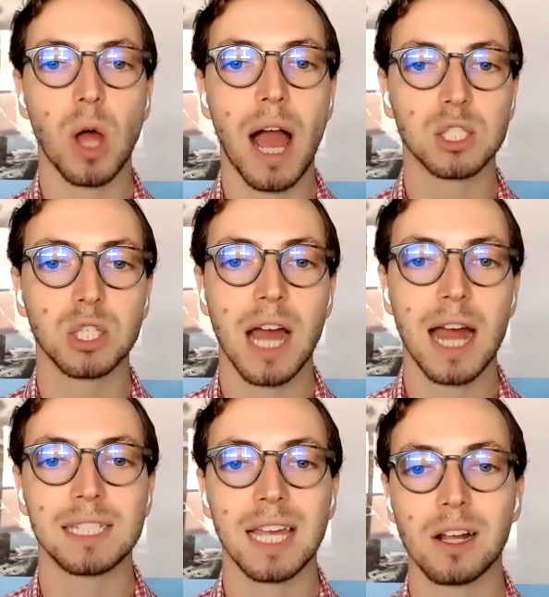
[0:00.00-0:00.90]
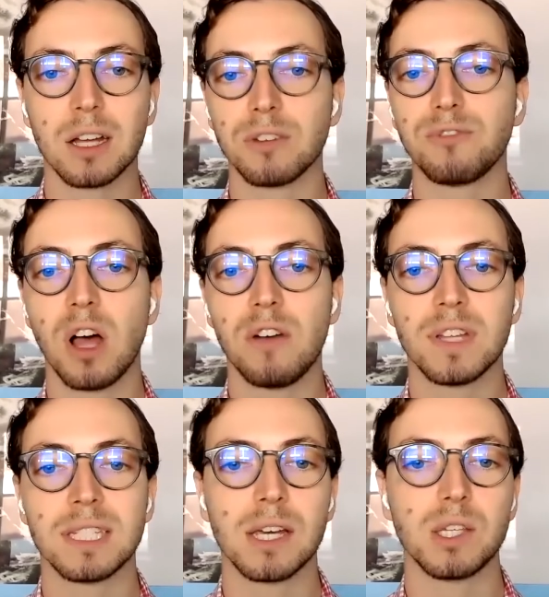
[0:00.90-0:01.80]
action guides that cut the fluff
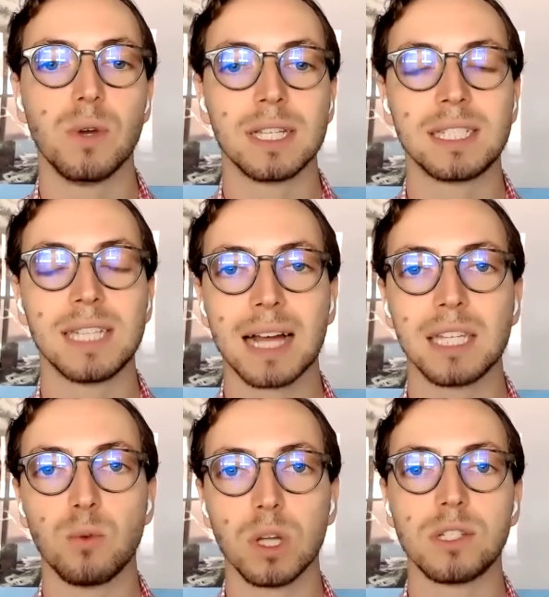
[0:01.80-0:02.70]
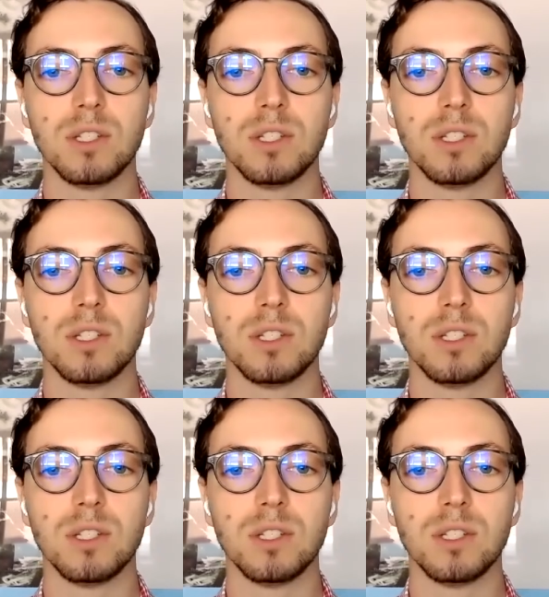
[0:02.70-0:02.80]
and tell you exactly what to